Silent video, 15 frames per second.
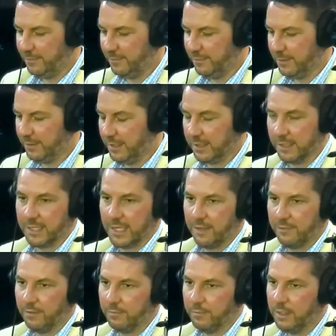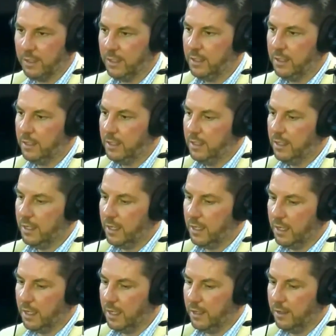We're lucky to have him.
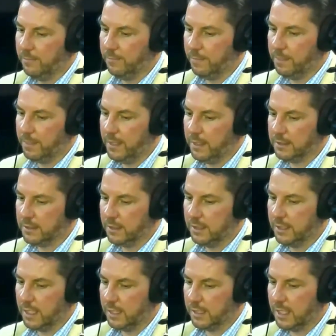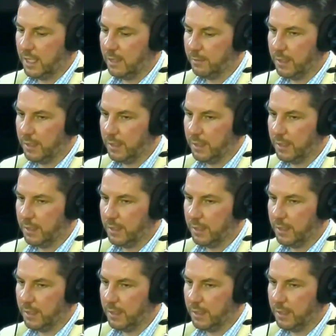And so he kind of came